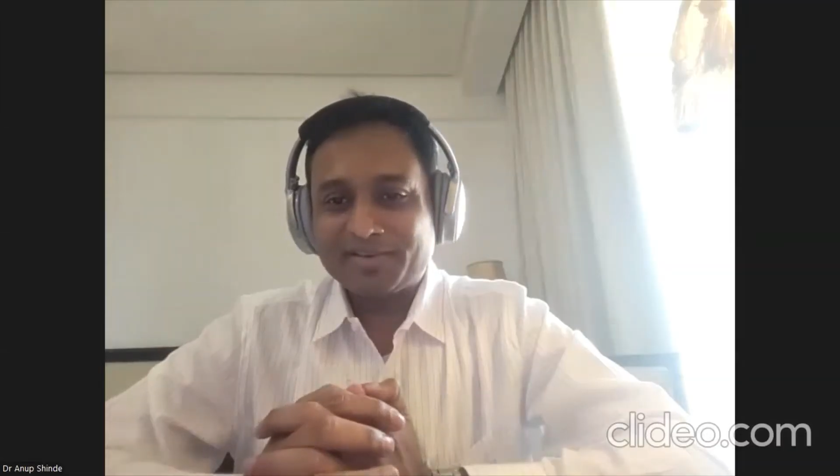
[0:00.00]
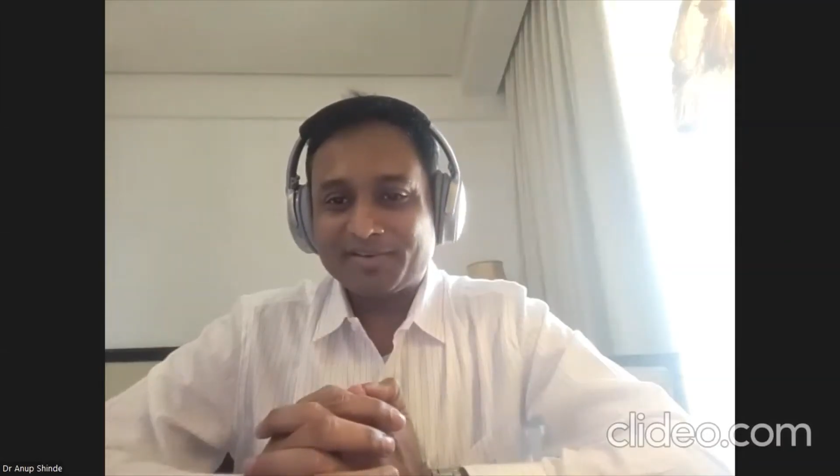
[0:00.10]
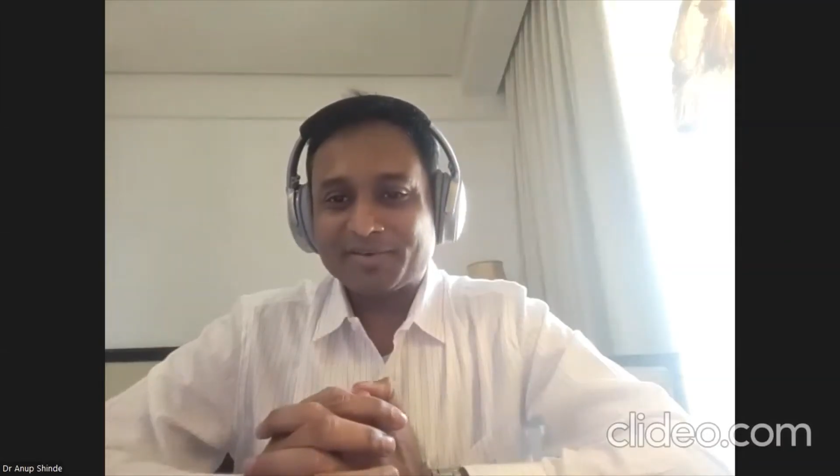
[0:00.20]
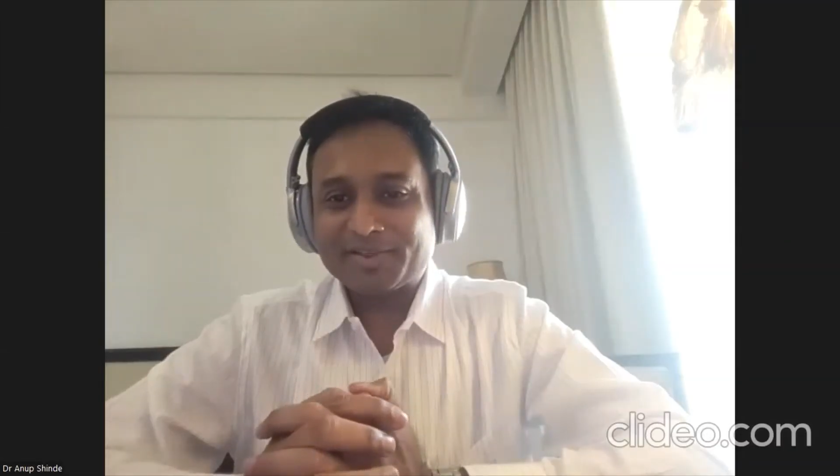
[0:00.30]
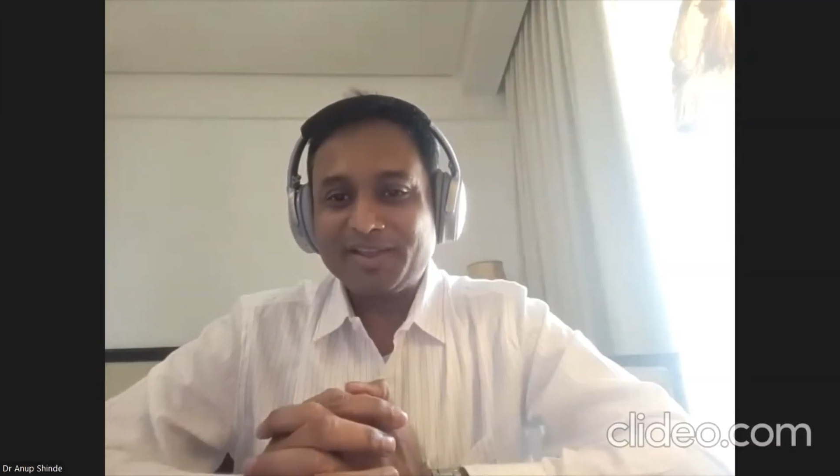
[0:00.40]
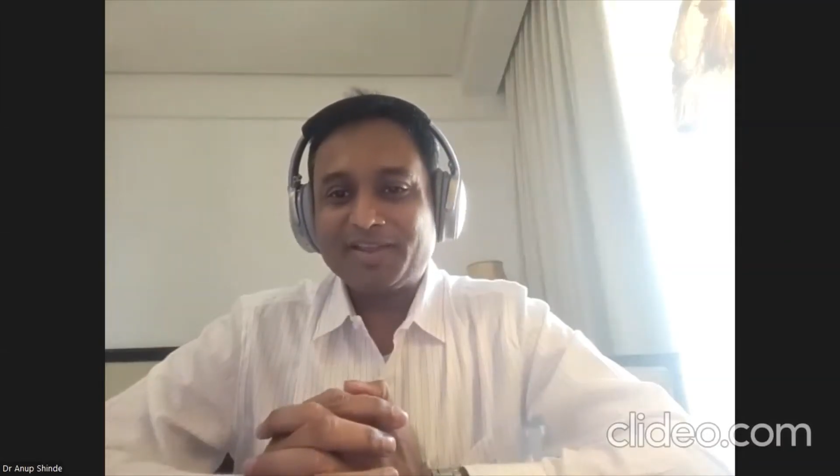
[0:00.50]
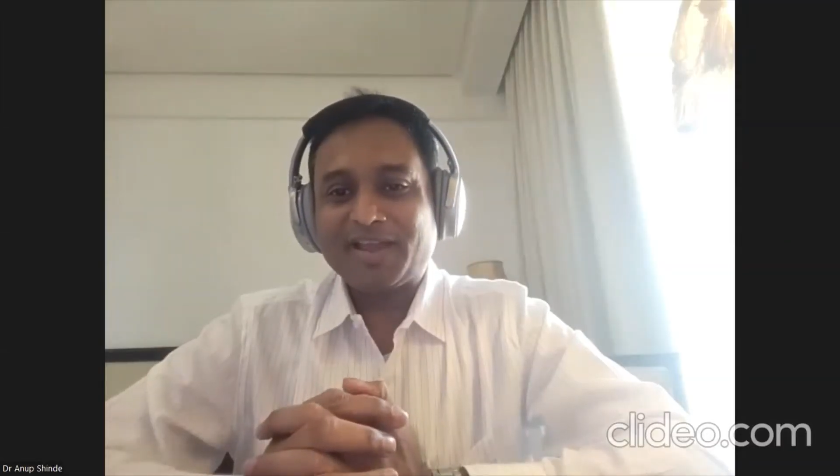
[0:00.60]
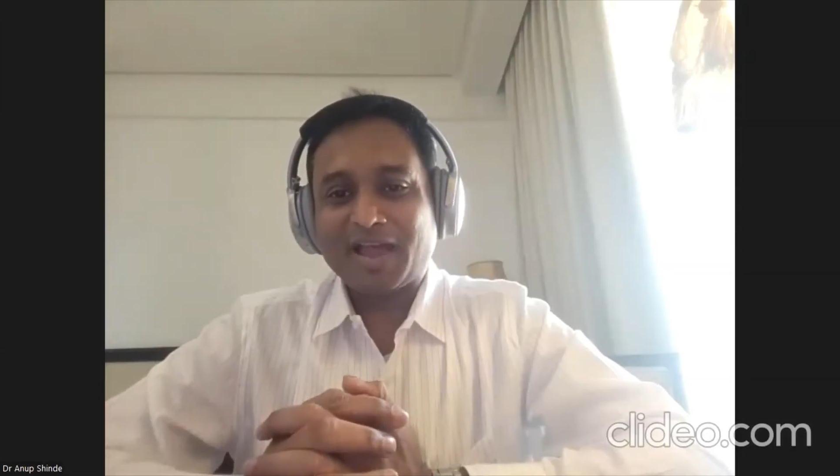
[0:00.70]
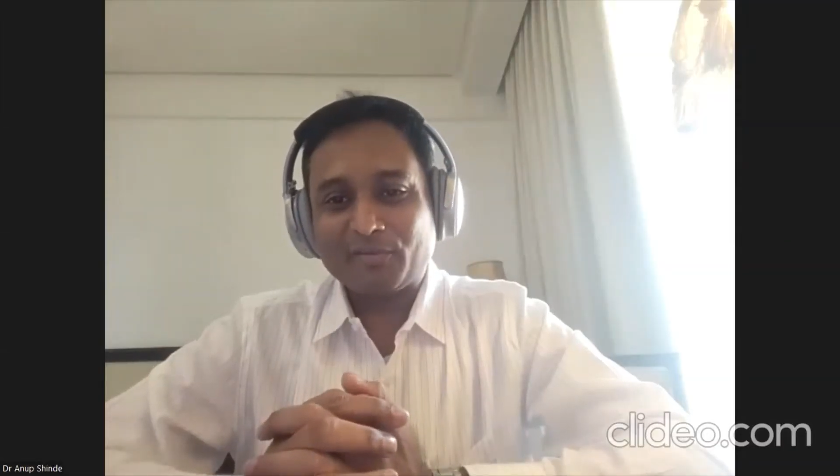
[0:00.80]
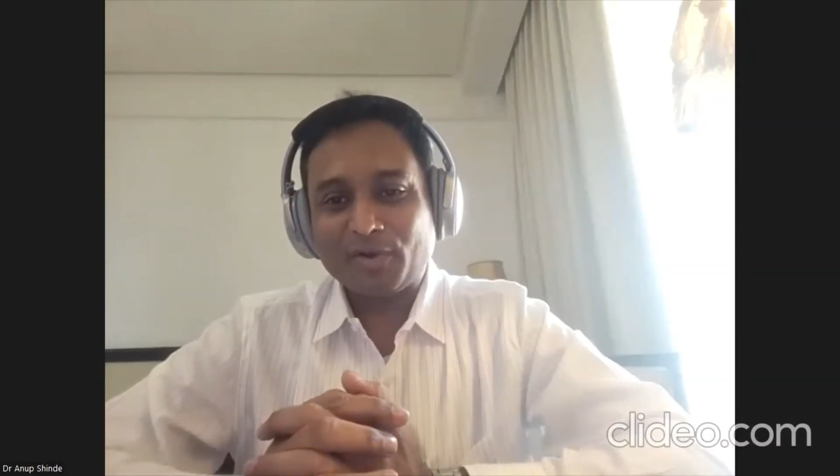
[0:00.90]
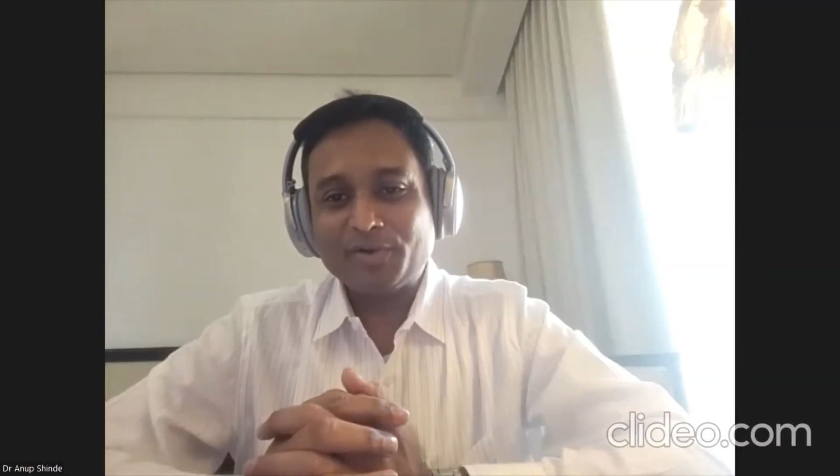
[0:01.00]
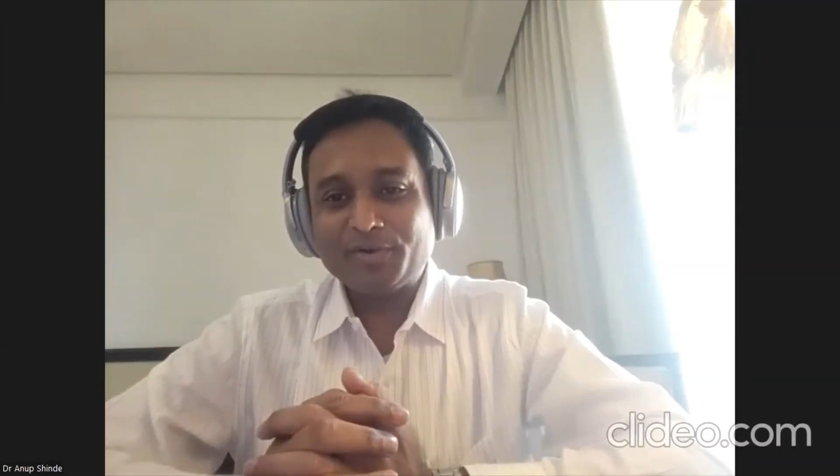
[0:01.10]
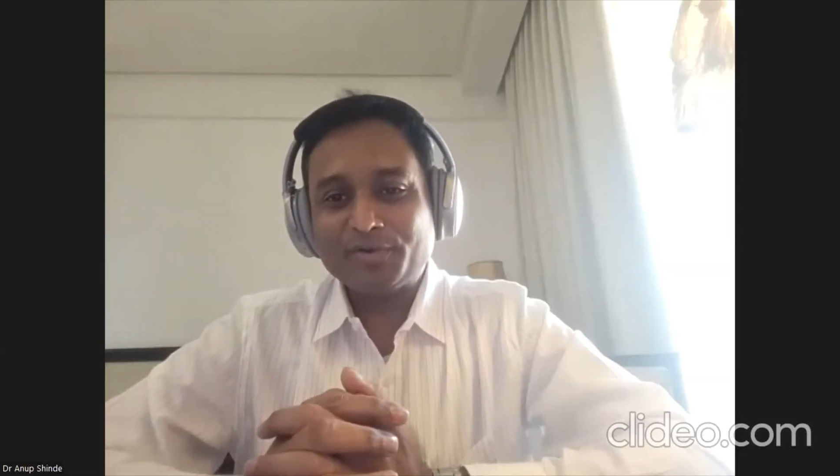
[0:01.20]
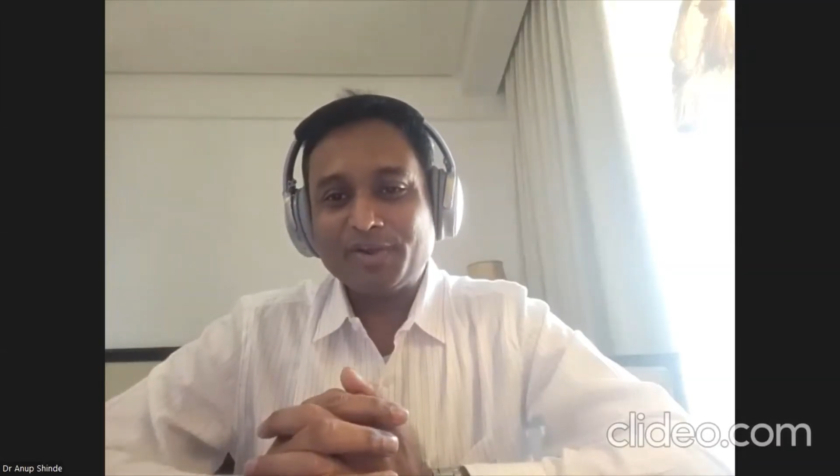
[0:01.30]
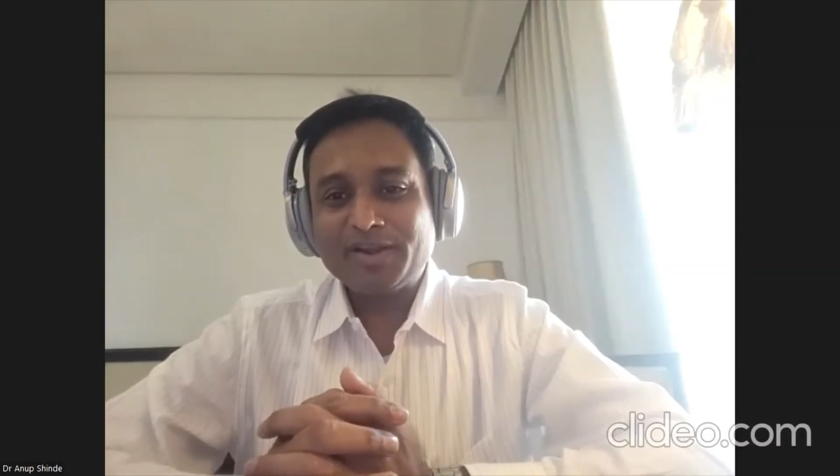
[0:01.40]
Okay. I want to
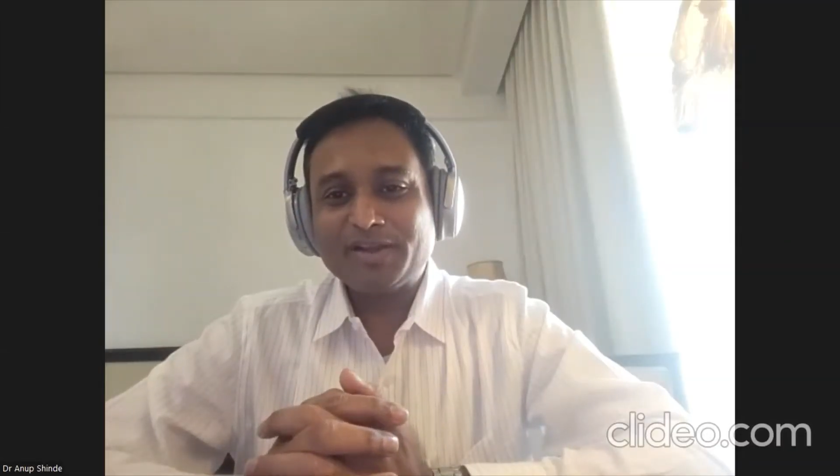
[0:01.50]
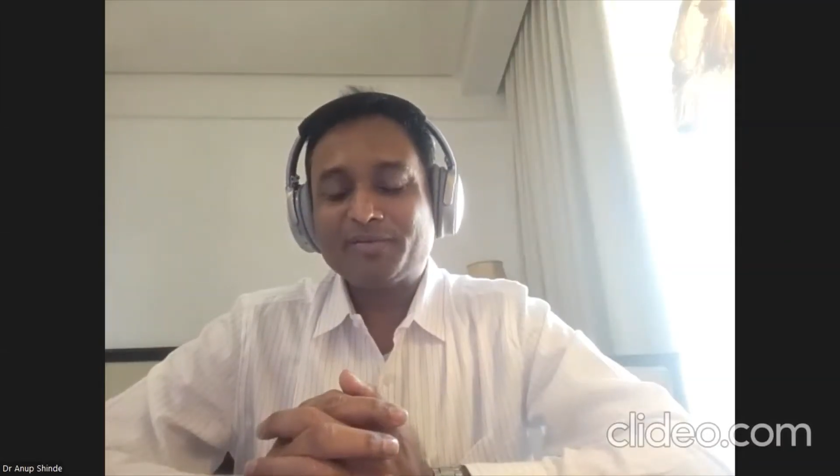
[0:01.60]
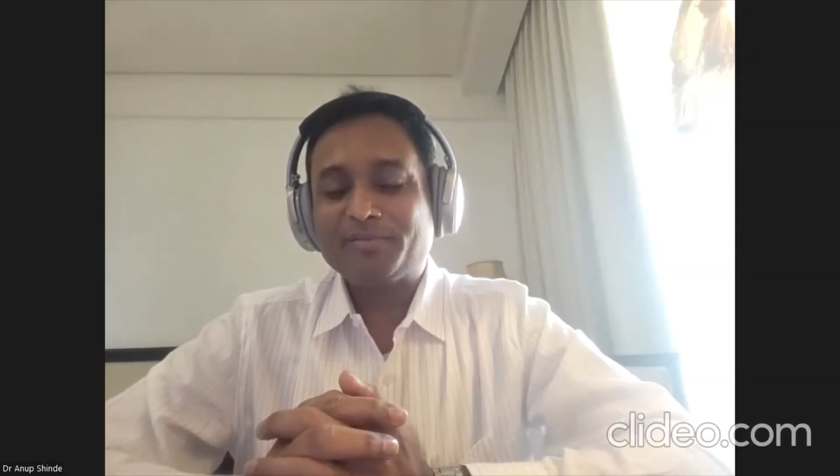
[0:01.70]
do it,